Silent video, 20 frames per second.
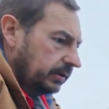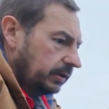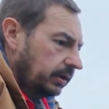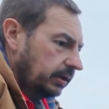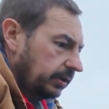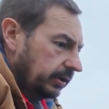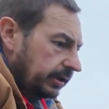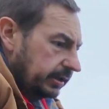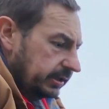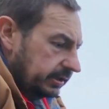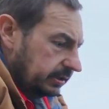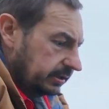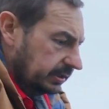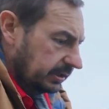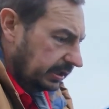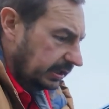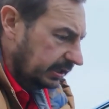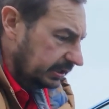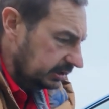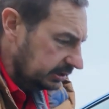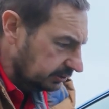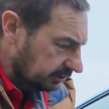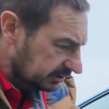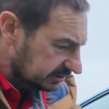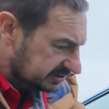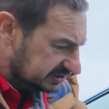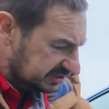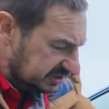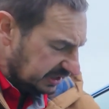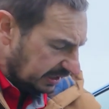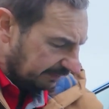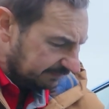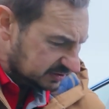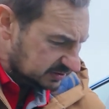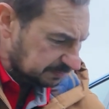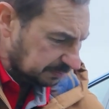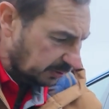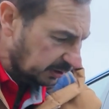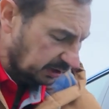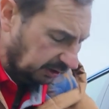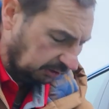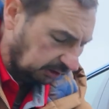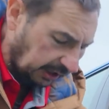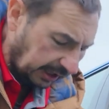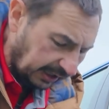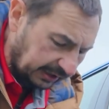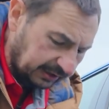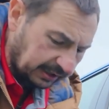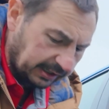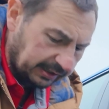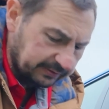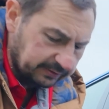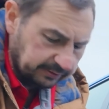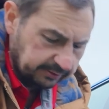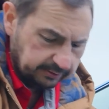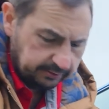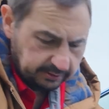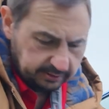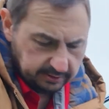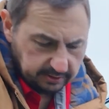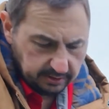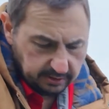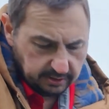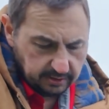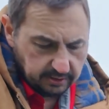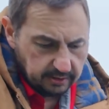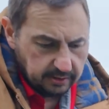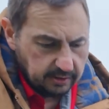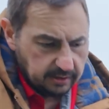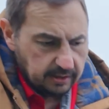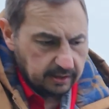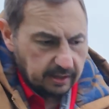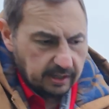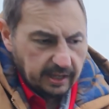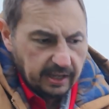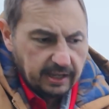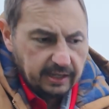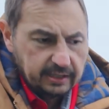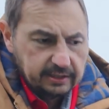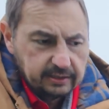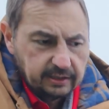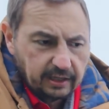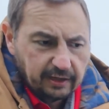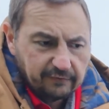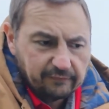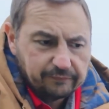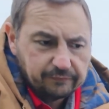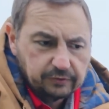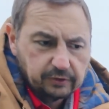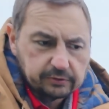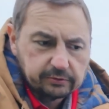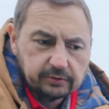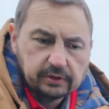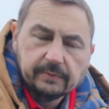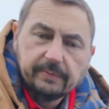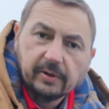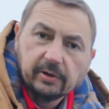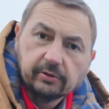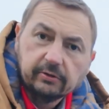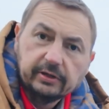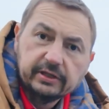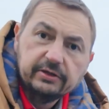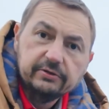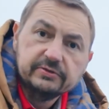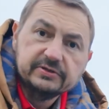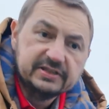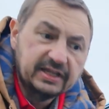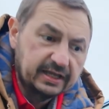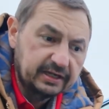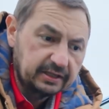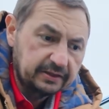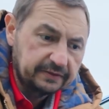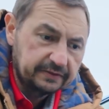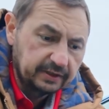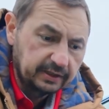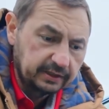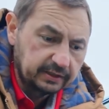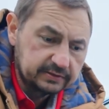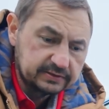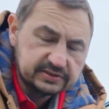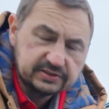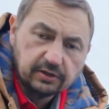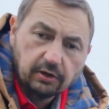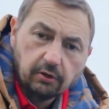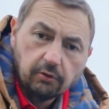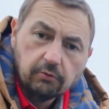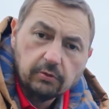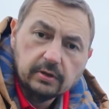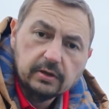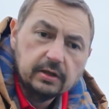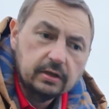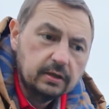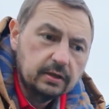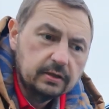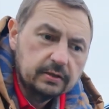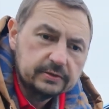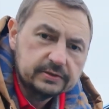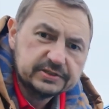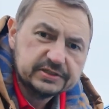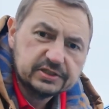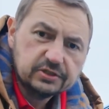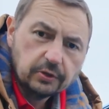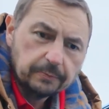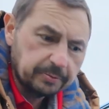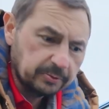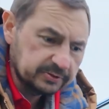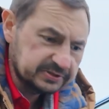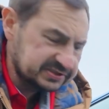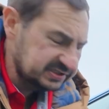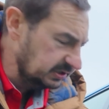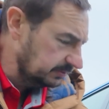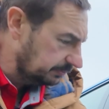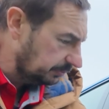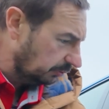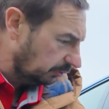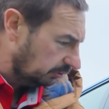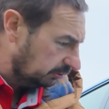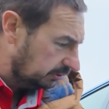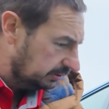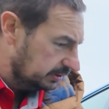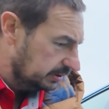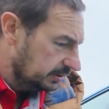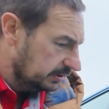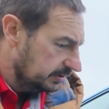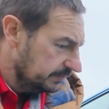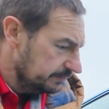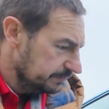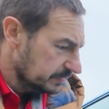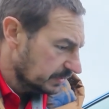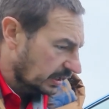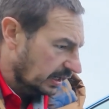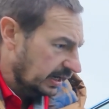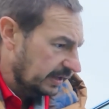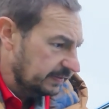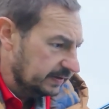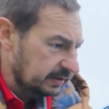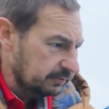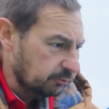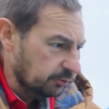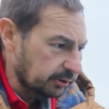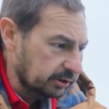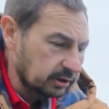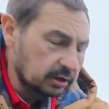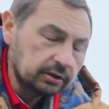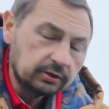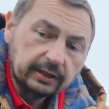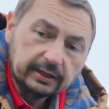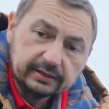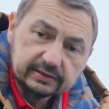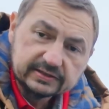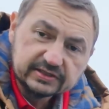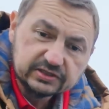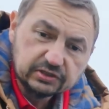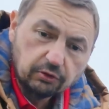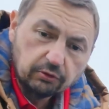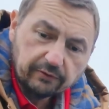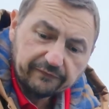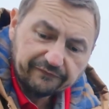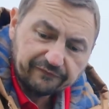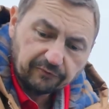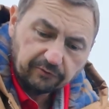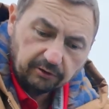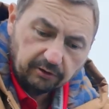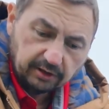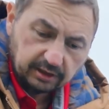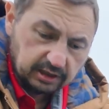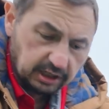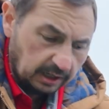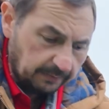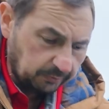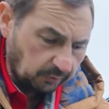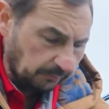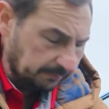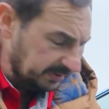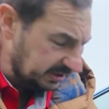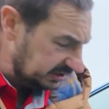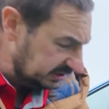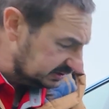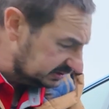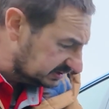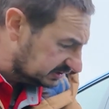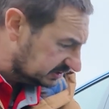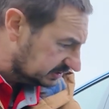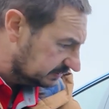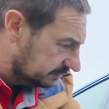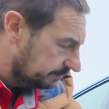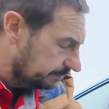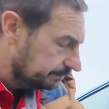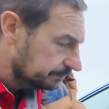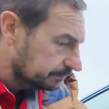All right, and you could see I've sprayed a lot on there, and I've literally barely used anything. So super simple. And then we're gonna let it soak for a couple minutes,